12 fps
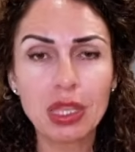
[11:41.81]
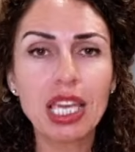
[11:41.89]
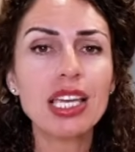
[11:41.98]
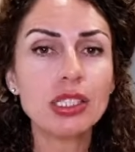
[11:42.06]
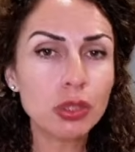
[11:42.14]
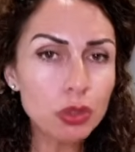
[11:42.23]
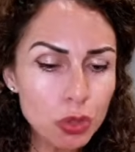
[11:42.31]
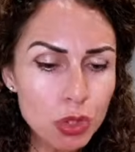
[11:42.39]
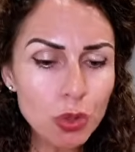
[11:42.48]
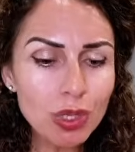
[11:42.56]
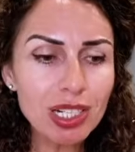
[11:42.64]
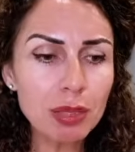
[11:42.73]
It
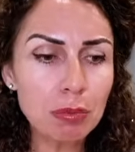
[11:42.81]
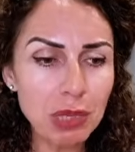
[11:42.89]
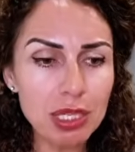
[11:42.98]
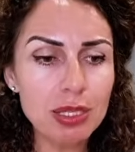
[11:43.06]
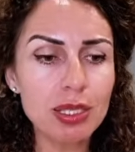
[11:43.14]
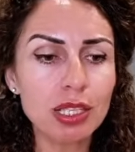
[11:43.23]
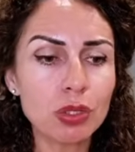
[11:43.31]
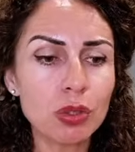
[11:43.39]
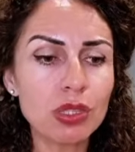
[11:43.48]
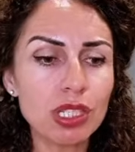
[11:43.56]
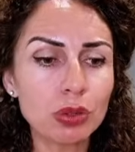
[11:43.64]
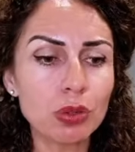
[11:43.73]
usually means that you
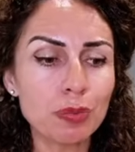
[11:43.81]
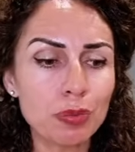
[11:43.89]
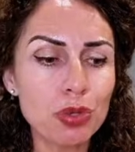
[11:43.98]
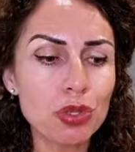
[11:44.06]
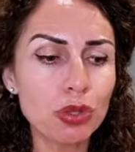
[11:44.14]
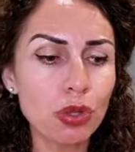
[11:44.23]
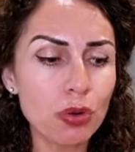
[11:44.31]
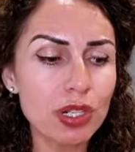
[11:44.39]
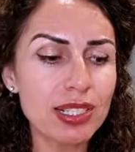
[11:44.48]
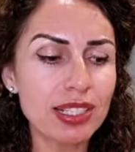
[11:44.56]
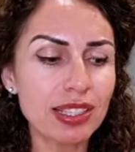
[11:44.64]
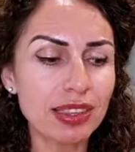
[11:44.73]
need to push towards
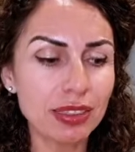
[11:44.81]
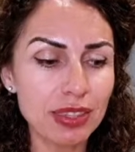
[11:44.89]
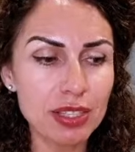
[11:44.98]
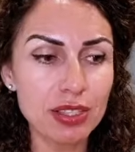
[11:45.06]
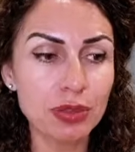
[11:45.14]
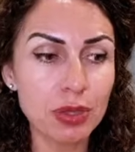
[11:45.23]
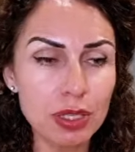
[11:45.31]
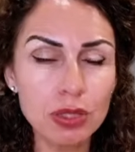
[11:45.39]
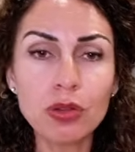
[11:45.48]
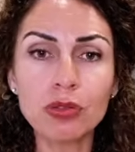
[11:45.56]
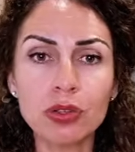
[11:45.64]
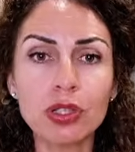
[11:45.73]
this
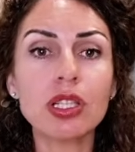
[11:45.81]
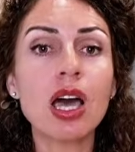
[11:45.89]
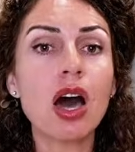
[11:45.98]
discomfort